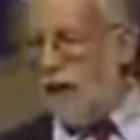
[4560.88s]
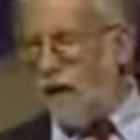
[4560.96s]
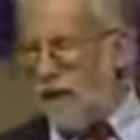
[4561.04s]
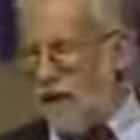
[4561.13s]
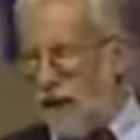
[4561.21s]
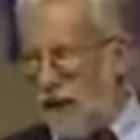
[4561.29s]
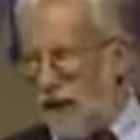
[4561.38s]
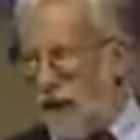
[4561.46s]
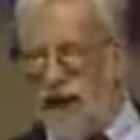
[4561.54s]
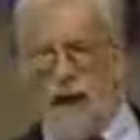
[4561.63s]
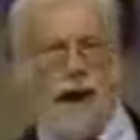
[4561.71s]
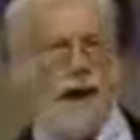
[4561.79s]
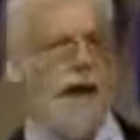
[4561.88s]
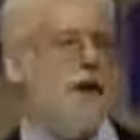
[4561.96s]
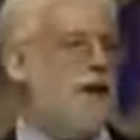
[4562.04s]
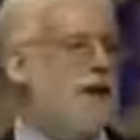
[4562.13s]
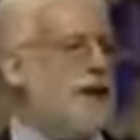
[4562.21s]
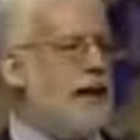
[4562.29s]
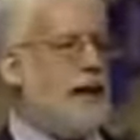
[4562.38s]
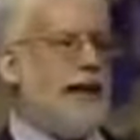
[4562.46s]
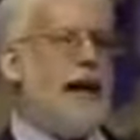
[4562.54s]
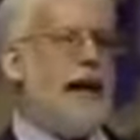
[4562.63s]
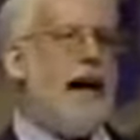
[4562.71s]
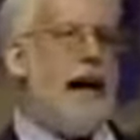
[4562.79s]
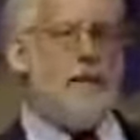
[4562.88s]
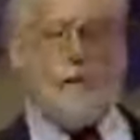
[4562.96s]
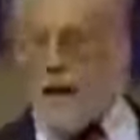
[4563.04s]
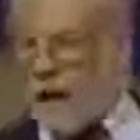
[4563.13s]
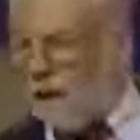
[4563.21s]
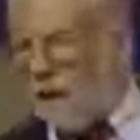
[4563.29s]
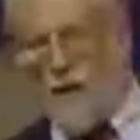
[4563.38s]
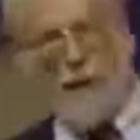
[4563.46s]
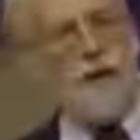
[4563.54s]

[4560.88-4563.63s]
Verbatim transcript: Order. Now, since that time, down